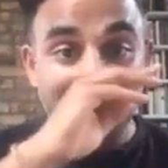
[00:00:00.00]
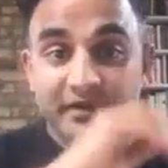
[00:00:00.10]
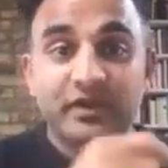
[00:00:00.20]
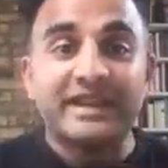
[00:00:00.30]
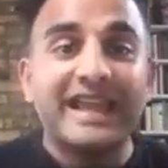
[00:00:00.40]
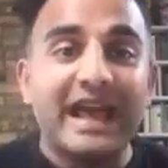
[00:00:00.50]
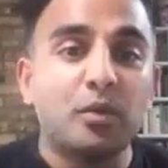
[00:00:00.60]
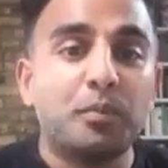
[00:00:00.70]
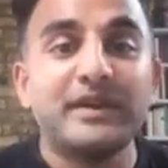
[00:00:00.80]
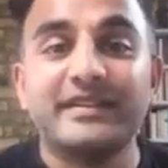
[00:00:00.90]
So the
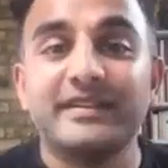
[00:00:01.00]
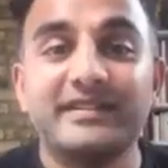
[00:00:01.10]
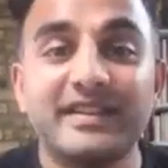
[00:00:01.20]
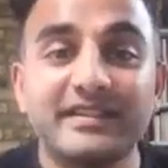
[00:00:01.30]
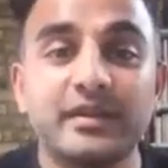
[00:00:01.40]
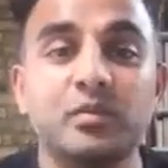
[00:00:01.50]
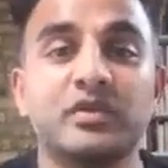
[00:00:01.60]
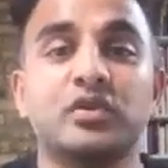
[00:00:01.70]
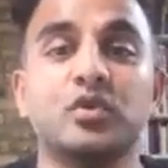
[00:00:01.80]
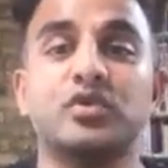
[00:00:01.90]
ghetto prison
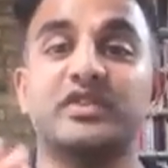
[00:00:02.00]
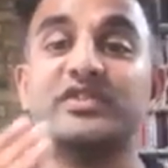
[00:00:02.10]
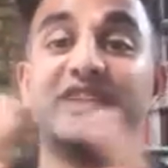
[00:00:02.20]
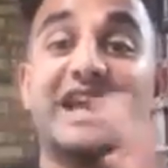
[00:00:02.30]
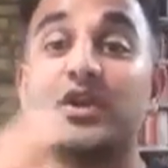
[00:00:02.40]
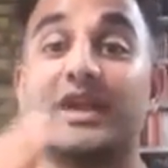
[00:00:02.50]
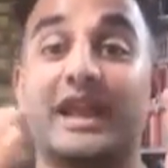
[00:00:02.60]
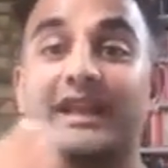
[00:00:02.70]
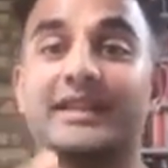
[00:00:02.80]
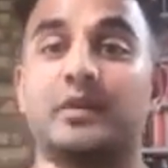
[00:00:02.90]
system was used to
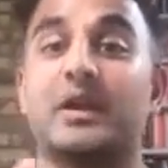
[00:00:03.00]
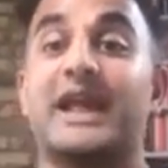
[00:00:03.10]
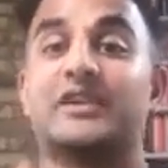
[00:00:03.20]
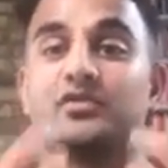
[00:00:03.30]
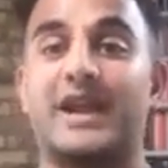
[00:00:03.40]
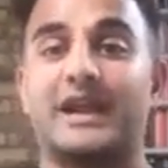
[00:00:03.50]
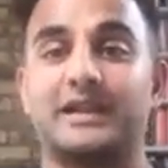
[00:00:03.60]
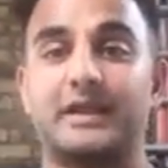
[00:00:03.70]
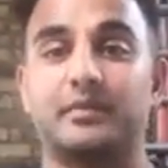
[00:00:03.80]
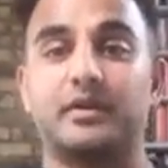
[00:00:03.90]
segregate and thereby
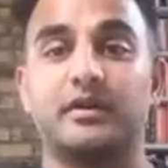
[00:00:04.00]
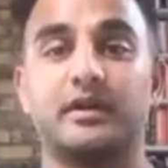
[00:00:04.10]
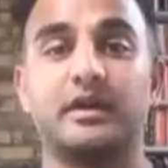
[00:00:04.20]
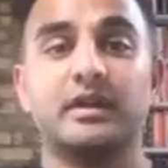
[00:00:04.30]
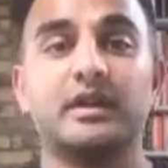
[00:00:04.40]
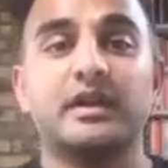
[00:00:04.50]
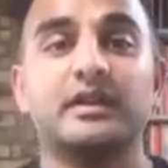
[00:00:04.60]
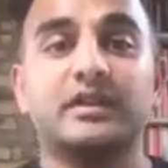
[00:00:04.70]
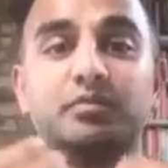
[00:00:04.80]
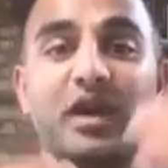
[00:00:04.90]
extract labor.
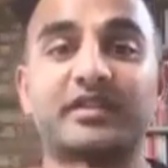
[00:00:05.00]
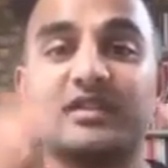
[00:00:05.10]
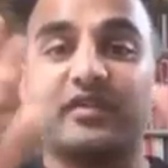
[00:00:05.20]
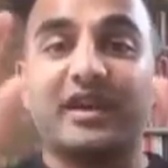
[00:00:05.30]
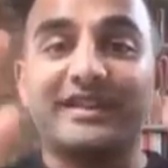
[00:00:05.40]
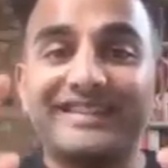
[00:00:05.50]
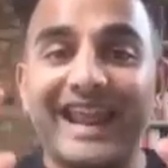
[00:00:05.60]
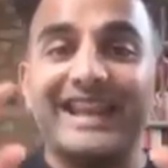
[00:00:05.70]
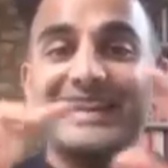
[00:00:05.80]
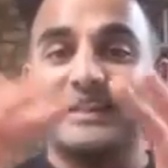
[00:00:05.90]
This process of
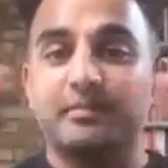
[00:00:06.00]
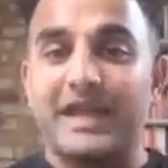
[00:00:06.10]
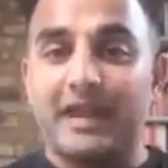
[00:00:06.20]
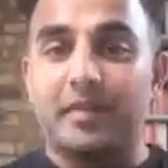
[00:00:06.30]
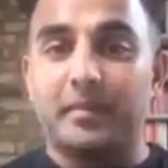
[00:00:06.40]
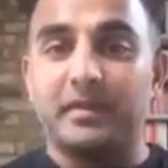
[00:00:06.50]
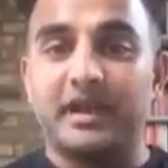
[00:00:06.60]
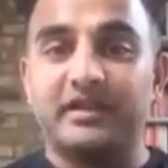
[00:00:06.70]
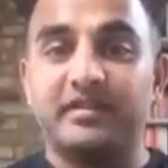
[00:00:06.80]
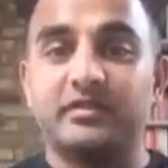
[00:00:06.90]
containing the black
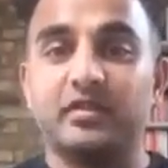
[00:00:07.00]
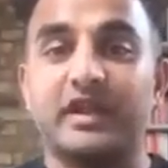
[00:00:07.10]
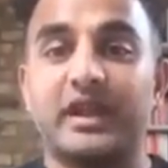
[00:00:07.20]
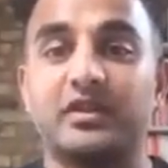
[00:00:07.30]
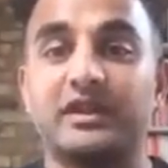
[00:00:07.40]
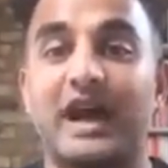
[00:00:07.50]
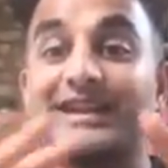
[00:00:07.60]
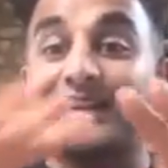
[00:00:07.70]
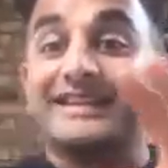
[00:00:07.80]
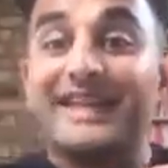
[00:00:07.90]
population so they could
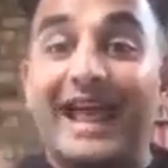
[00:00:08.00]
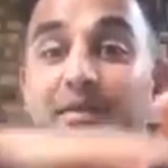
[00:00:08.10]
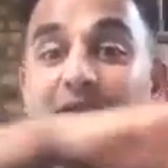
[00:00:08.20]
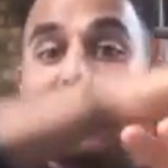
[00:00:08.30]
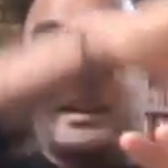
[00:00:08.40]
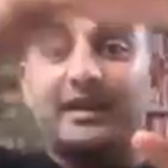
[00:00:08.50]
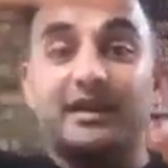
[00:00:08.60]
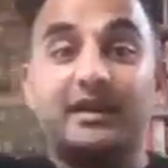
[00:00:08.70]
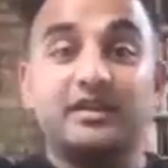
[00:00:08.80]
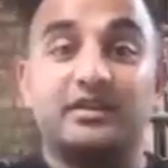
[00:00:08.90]
not contaminate
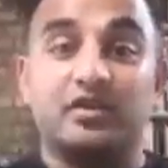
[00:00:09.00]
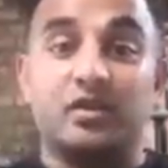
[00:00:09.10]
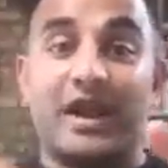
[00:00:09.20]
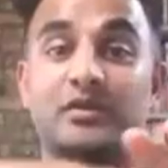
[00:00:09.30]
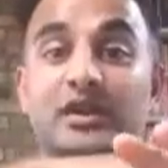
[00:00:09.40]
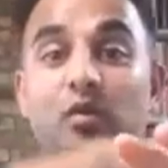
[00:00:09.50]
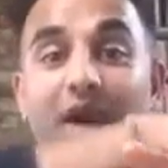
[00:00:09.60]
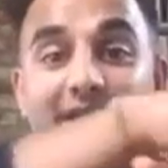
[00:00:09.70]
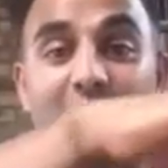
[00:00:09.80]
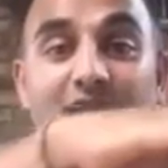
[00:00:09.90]
the surrounding
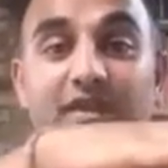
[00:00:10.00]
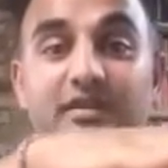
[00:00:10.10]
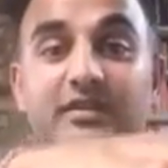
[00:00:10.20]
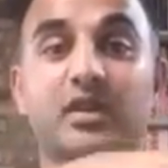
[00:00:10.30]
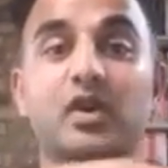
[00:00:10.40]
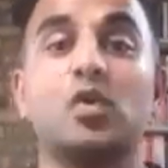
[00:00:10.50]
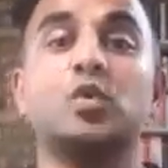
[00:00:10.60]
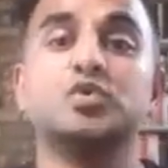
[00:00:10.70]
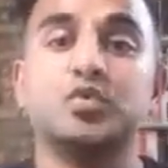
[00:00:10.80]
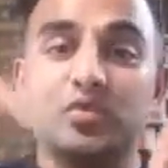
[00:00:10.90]
white areas,
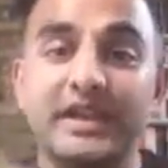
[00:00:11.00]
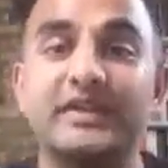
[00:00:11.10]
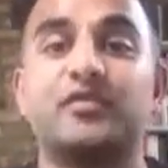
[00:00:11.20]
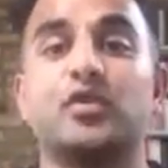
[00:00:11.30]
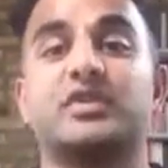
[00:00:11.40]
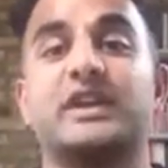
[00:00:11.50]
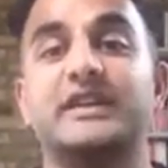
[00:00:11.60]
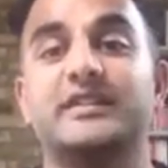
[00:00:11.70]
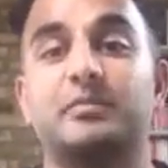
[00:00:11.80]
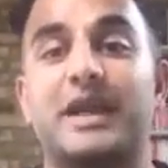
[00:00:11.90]
which would reinforce
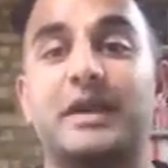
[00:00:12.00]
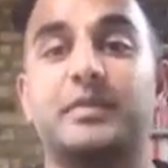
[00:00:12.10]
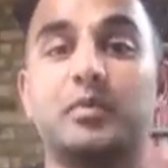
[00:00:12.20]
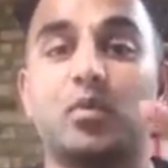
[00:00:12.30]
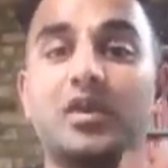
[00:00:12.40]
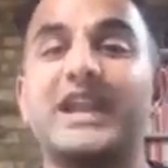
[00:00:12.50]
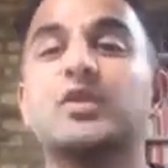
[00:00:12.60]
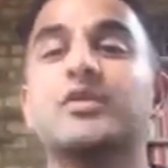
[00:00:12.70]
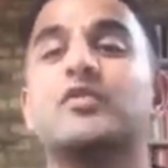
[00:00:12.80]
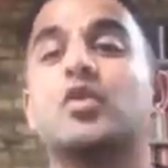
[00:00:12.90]
ideas that black people were
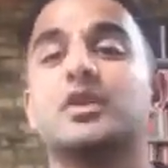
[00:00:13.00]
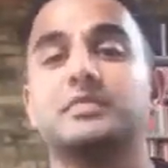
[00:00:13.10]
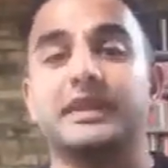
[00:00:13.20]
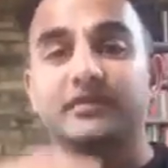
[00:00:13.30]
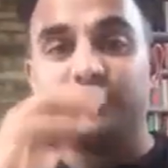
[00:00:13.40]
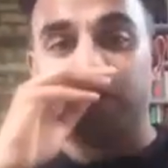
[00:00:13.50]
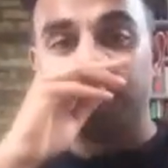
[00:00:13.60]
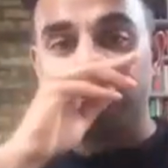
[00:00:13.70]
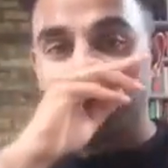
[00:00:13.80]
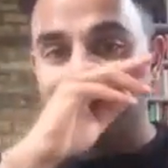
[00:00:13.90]
irrevocably
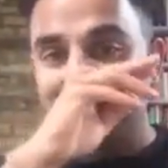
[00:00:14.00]
inferior.